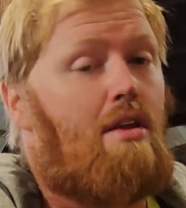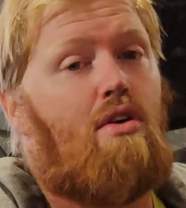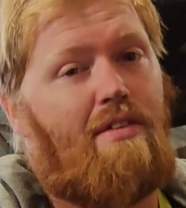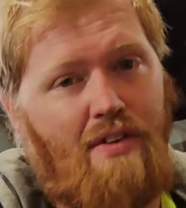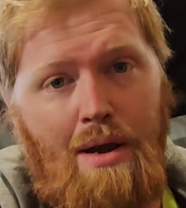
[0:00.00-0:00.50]
You
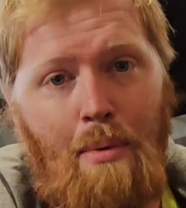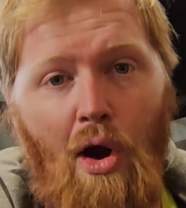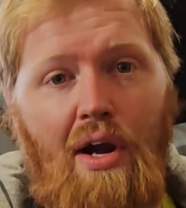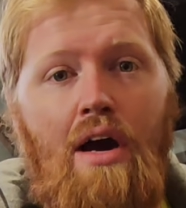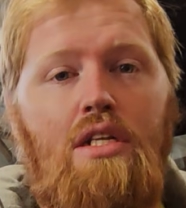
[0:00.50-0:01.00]
can find
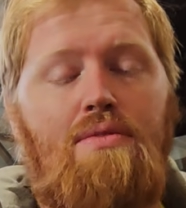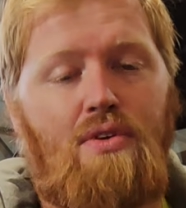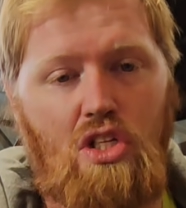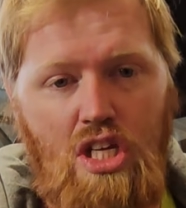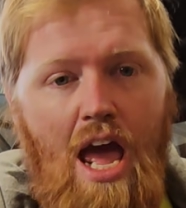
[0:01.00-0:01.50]
part outs for
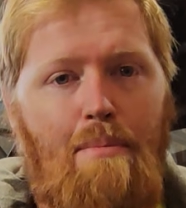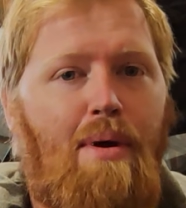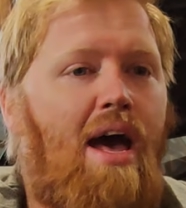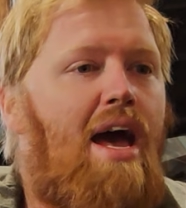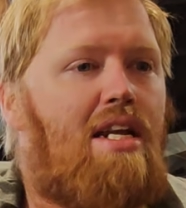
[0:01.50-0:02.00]
the Scat
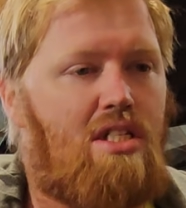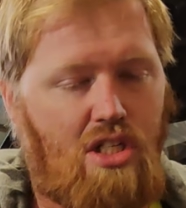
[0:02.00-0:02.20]
Packs,